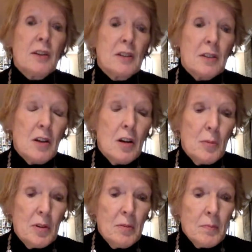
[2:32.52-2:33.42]
things in
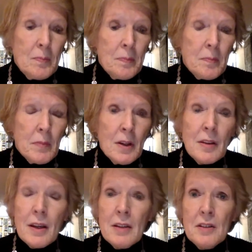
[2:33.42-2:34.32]
common,
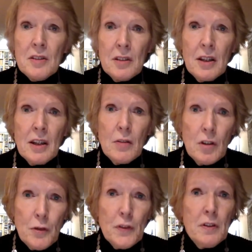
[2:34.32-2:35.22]
and that is that they have
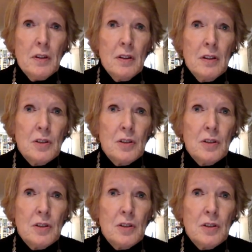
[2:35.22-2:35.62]
often